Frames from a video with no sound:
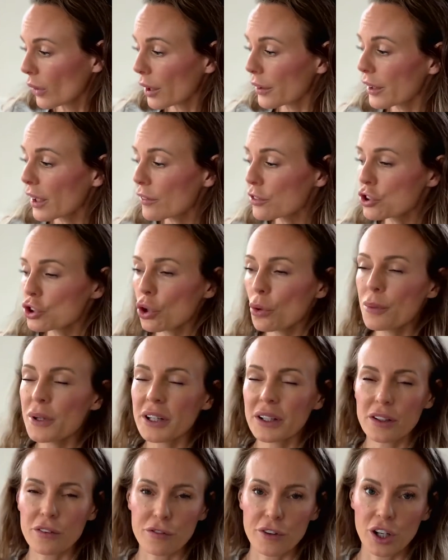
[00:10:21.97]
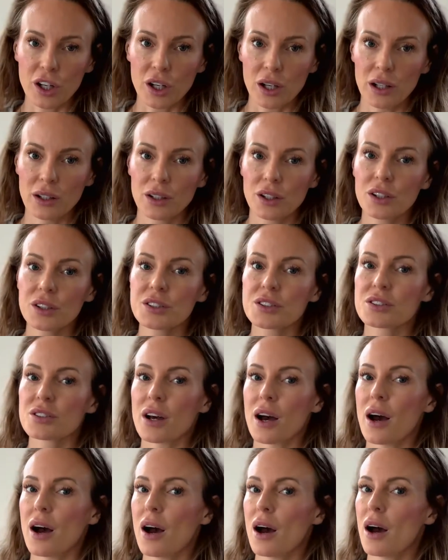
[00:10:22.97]
have so many different colors
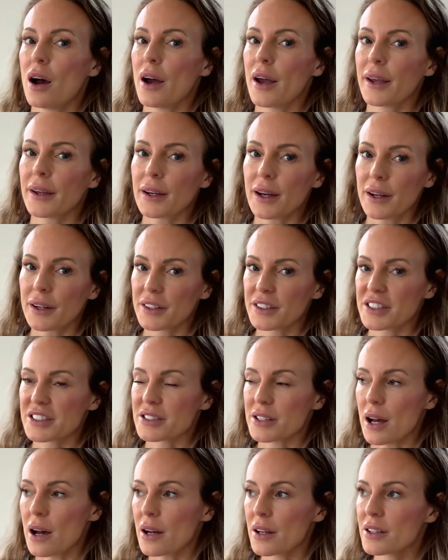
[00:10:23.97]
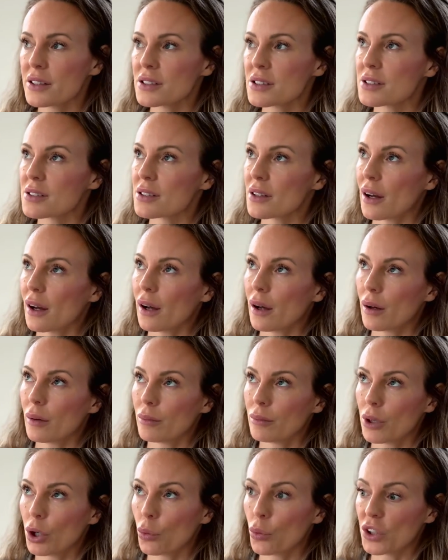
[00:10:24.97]
and kind of designs,
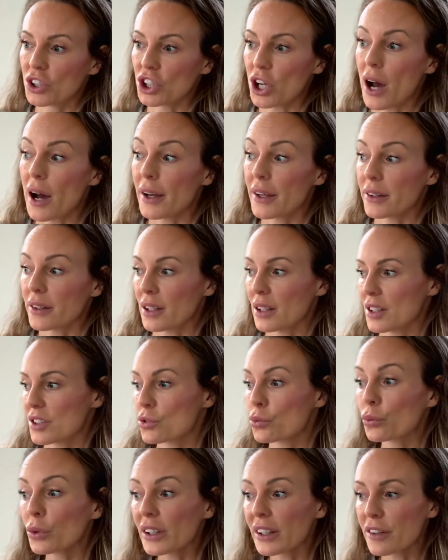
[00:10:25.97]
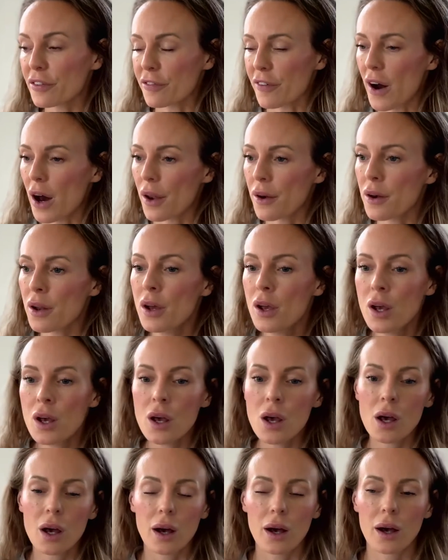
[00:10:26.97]
which I think is really fun.
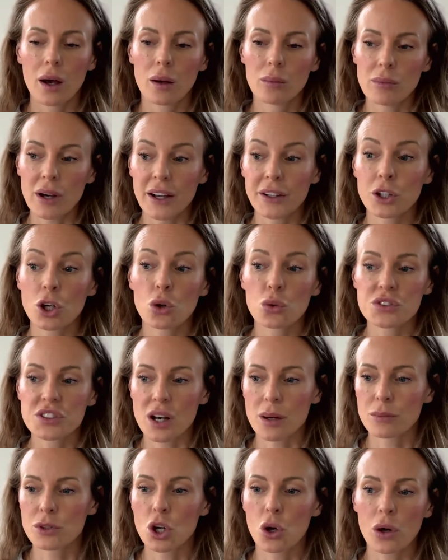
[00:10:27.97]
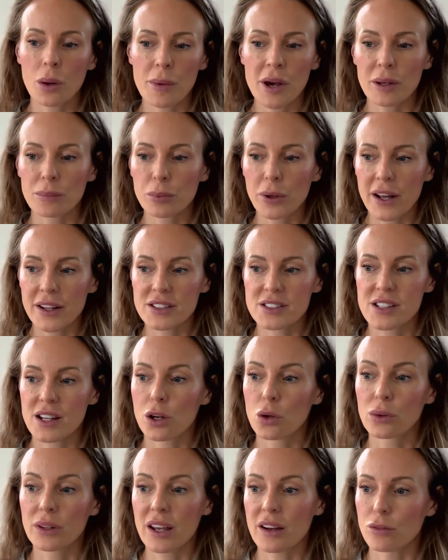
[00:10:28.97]
I know some yoga mat brands, they
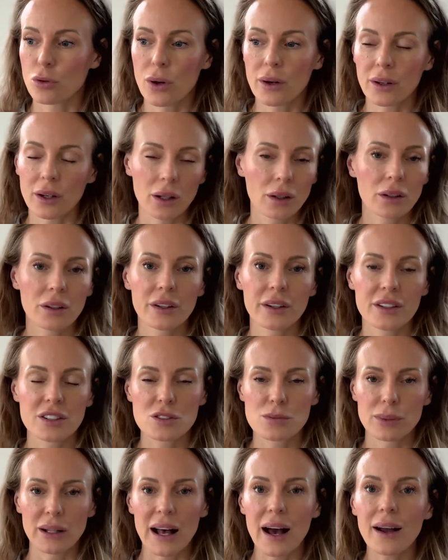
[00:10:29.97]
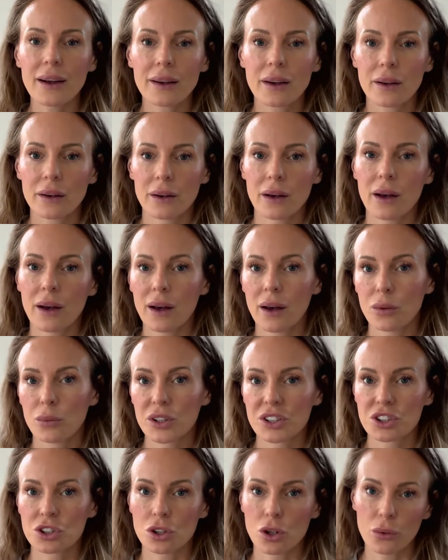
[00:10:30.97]
only have one color and it's black,
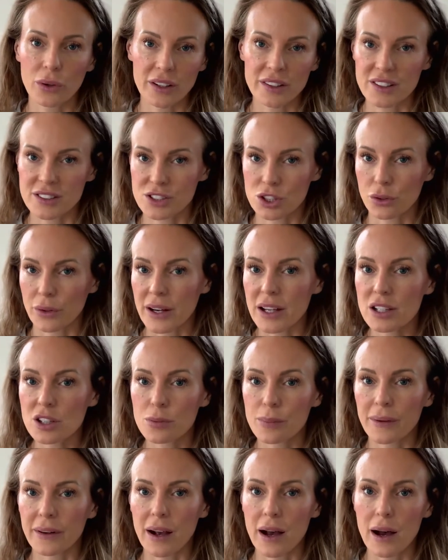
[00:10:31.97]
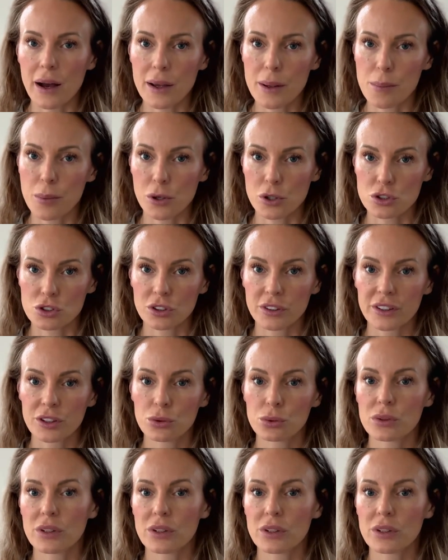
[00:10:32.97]
which, okay, that's great, but I personally